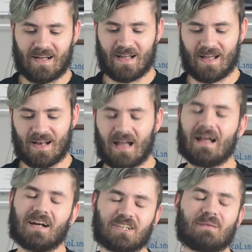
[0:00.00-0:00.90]
And I
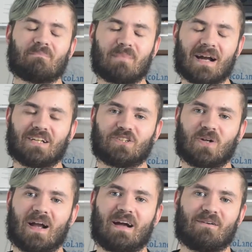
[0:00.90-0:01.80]
actually might
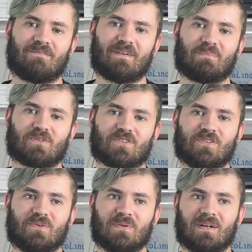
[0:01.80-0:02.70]
try out Fable
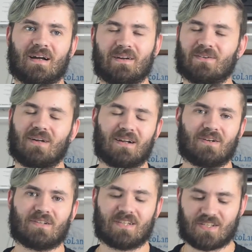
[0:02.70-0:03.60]
2. I hear a lot of
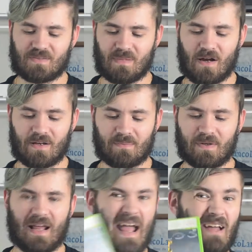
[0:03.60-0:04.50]
good things about it.
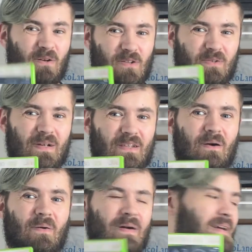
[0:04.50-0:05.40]
But Halo 3, though,
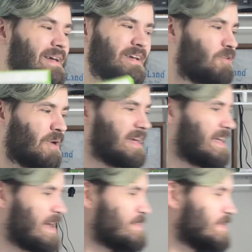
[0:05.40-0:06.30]
great
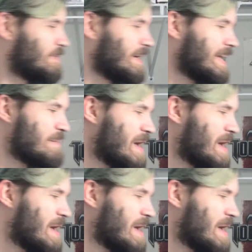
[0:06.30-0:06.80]
game. Great game.